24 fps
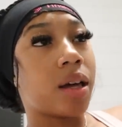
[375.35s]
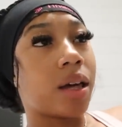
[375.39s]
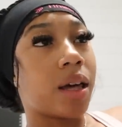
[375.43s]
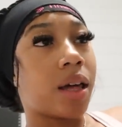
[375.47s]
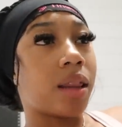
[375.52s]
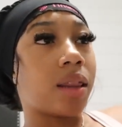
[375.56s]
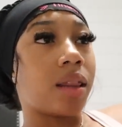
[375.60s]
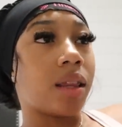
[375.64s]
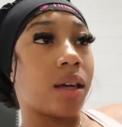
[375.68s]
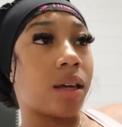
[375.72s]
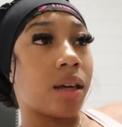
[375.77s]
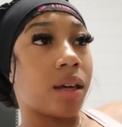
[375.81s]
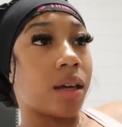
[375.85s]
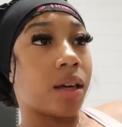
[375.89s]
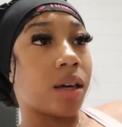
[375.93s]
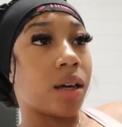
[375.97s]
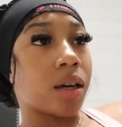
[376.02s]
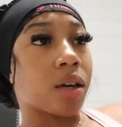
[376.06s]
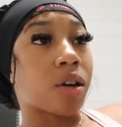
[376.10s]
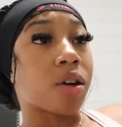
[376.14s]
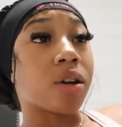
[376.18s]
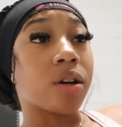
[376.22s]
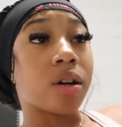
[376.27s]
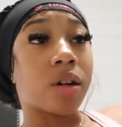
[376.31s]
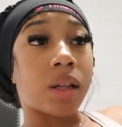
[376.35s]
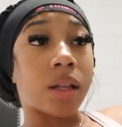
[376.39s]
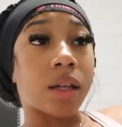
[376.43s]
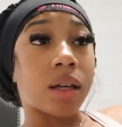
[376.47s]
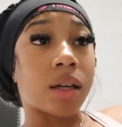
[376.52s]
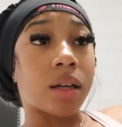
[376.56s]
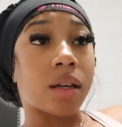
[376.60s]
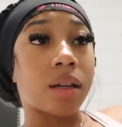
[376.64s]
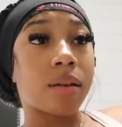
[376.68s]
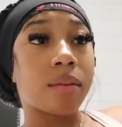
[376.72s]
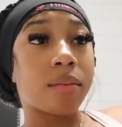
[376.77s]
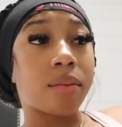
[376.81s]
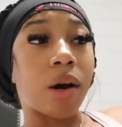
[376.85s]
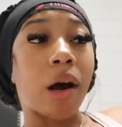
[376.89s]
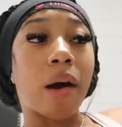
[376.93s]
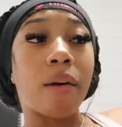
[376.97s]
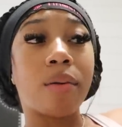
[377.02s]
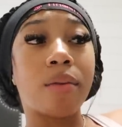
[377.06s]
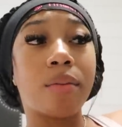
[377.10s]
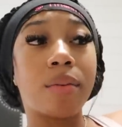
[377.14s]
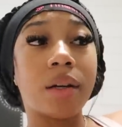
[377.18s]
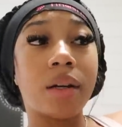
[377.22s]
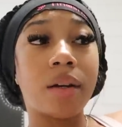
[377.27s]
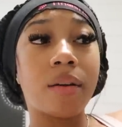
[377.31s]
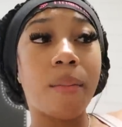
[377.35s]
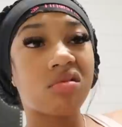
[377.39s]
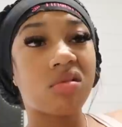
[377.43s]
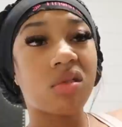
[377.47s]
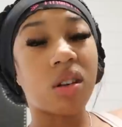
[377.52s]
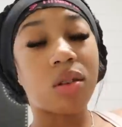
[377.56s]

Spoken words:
and then curl it probably.